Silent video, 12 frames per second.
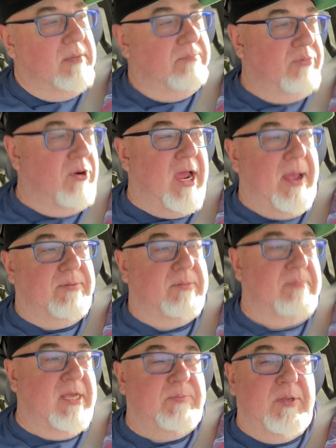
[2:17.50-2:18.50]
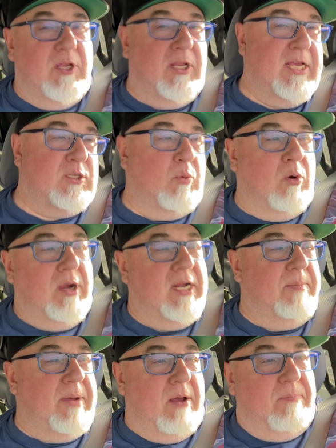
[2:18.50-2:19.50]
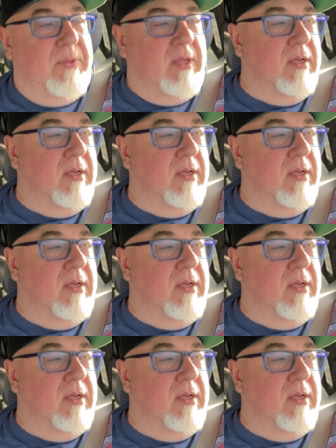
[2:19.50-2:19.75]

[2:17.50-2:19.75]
perhaps makes me a little less worried about